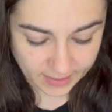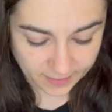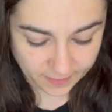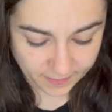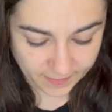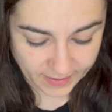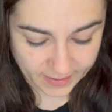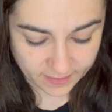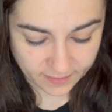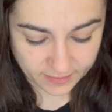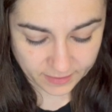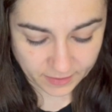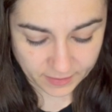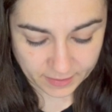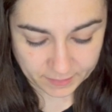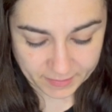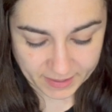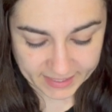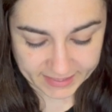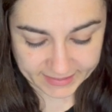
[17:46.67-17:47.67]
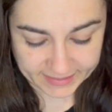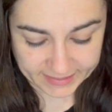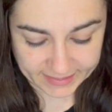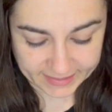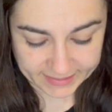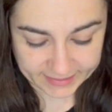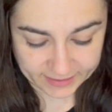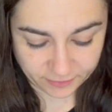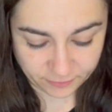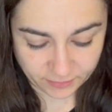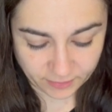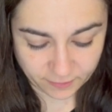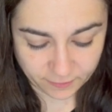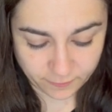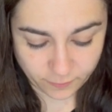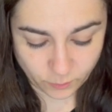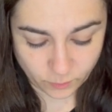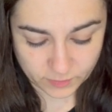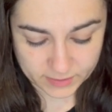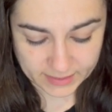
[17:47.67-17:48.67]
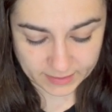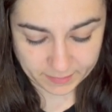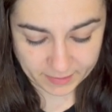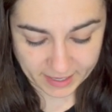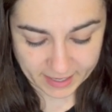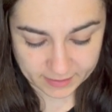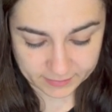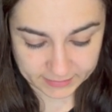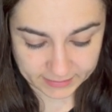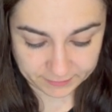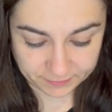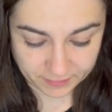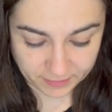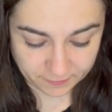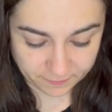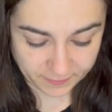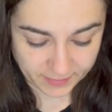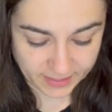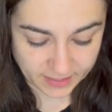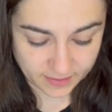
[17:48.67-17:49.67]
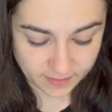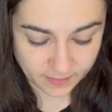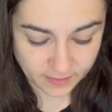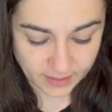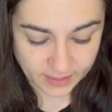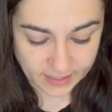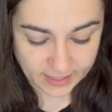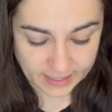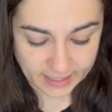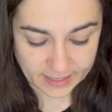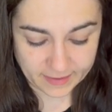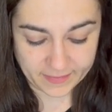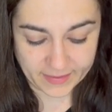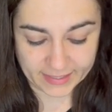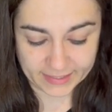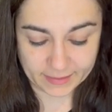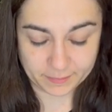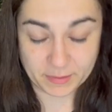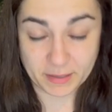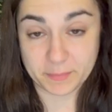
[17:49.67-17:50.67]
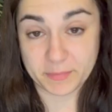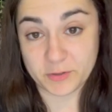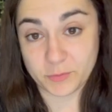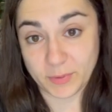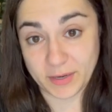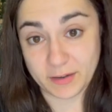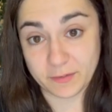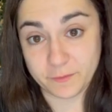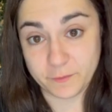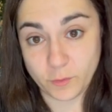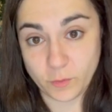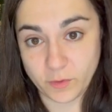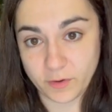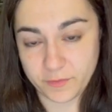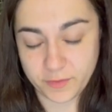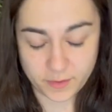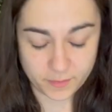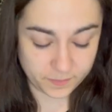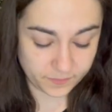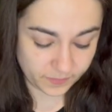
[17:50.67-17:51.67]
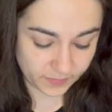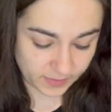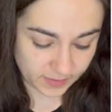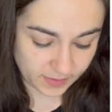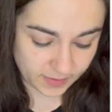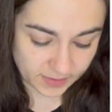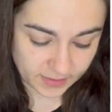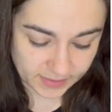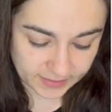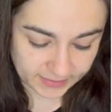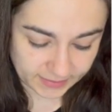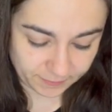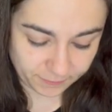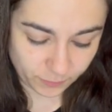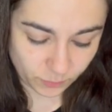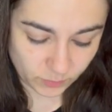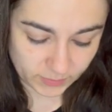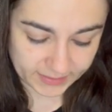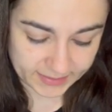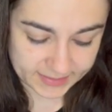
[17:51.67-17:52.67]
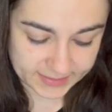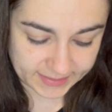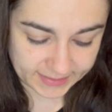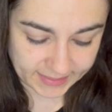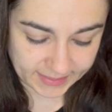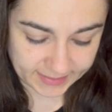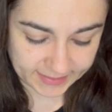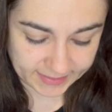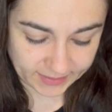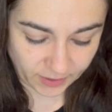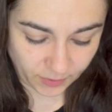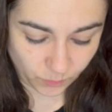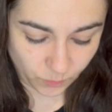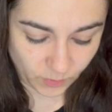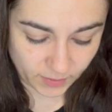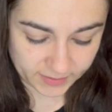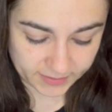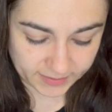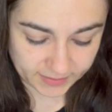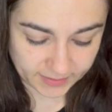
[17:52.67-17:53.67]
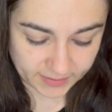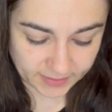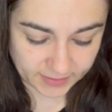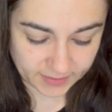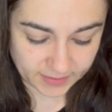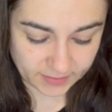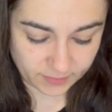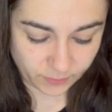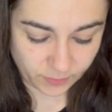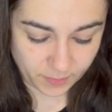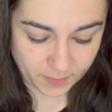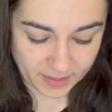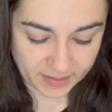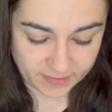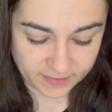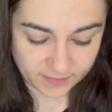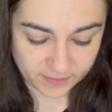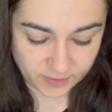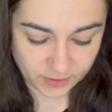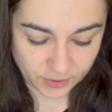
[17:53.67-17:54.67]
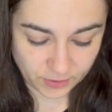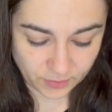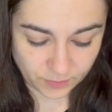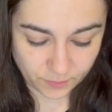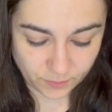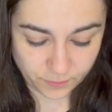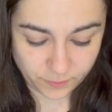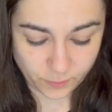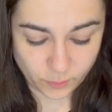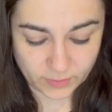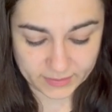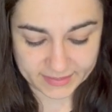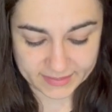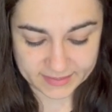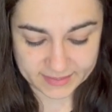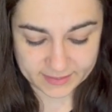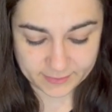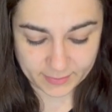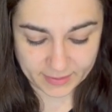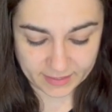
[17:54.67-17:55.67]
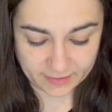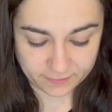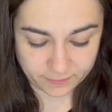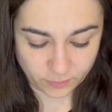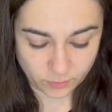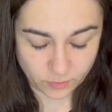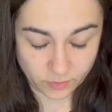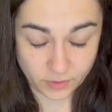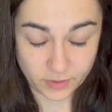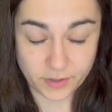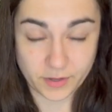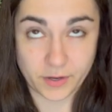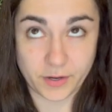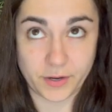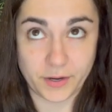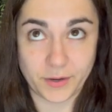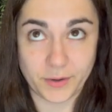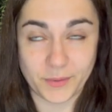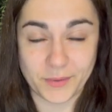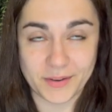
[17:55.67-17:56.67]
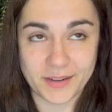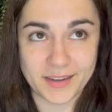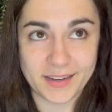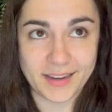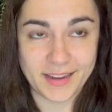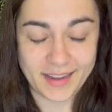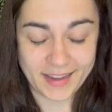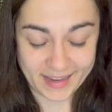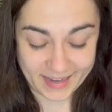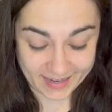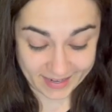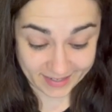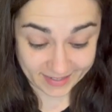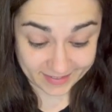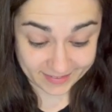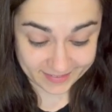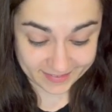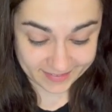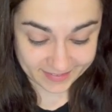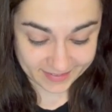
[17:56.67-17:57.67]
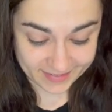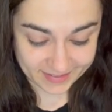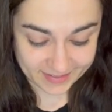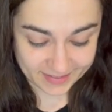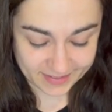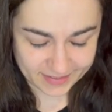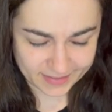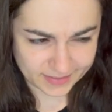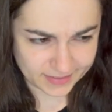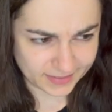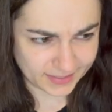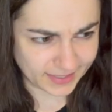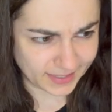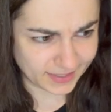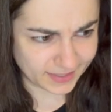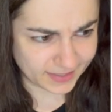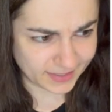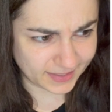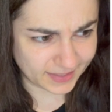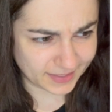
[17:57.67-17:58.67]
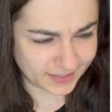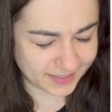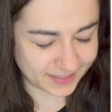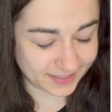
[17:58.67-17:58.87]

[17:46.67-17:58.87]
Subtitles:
Then I know he pays £640 for the villa, and that's split between 4 of them. So 4s into 6 go once, remainder 2. 4s into 24 go 8, 6.